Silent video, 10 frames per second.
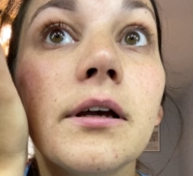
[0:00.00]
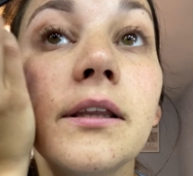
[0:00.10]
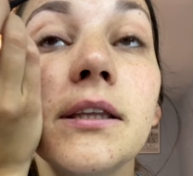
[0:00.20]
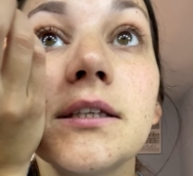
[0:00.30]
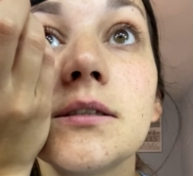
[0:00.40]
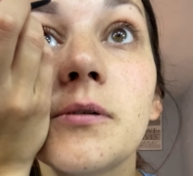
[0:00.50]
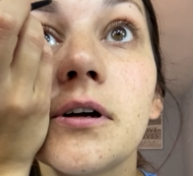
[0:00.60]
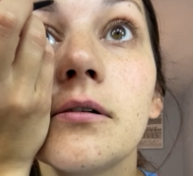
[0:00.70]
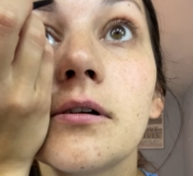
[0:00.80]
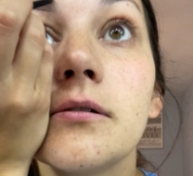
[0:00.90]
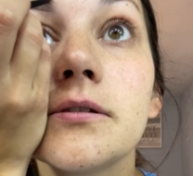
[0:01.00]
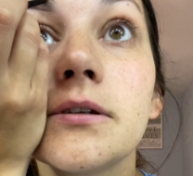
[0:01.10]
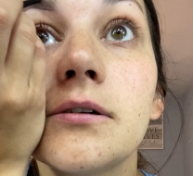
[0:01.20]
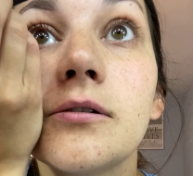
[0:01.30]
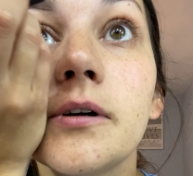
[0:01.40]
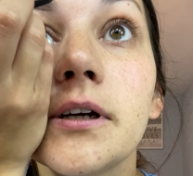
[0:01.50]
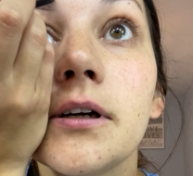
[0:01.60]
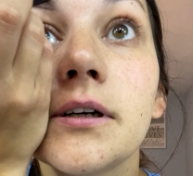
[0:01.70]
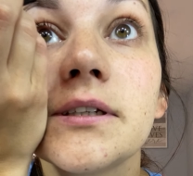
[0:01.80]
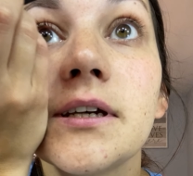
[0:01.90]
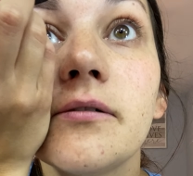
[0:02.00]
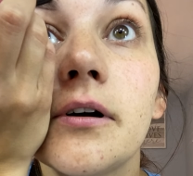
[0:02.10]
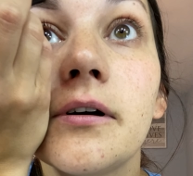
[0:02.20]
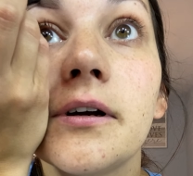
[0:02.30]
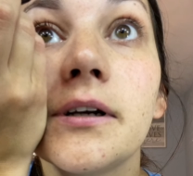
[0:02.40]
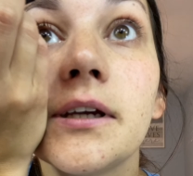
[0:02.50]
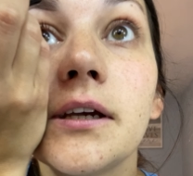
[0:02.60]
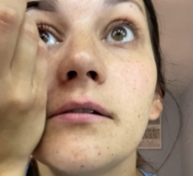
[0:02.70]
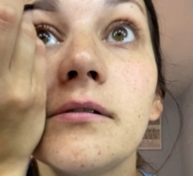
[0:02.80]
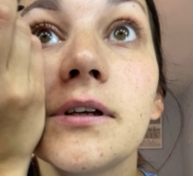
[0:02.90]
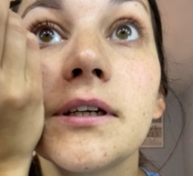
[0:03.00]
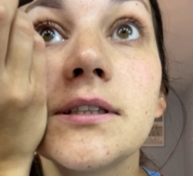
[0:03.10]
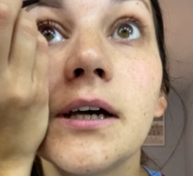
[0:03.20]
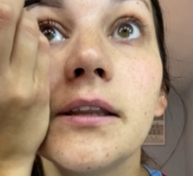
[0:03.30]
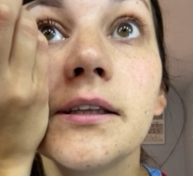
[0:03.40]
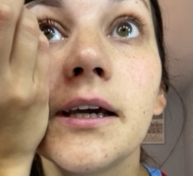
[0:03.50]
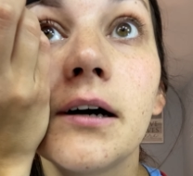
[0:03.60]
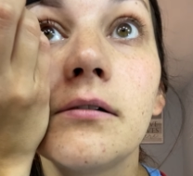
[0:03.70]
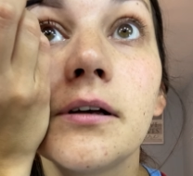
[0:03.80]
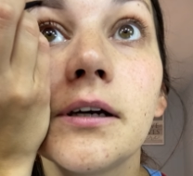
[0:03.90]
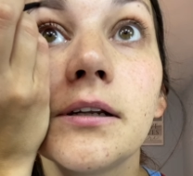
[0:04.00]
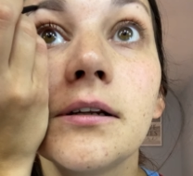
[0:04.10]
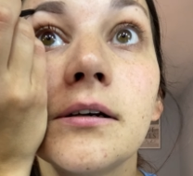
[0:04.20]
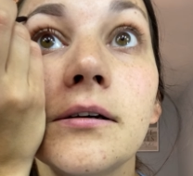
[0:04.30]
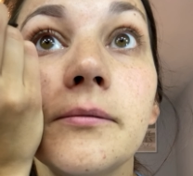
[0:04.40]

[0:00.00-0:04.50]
And this part goes a little quicker because I've already really done the outline.